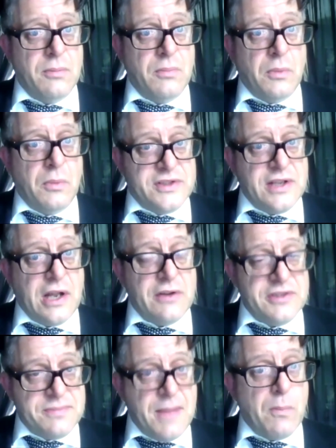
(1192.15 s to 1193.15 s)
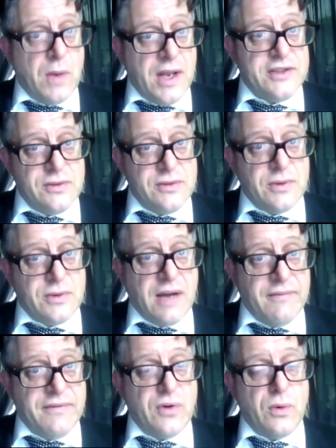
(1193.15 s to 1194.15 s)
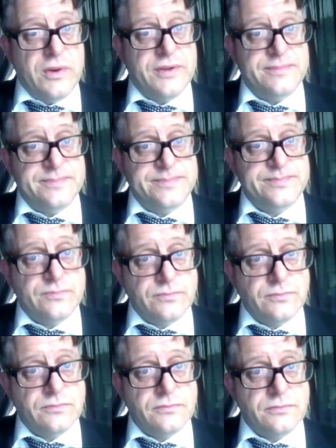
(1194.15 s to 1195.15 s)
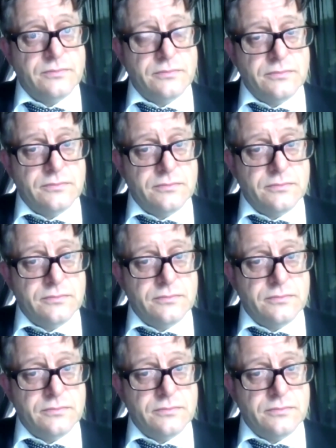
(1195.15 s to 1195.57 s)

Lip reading: to those men when they do come forward. Excellent.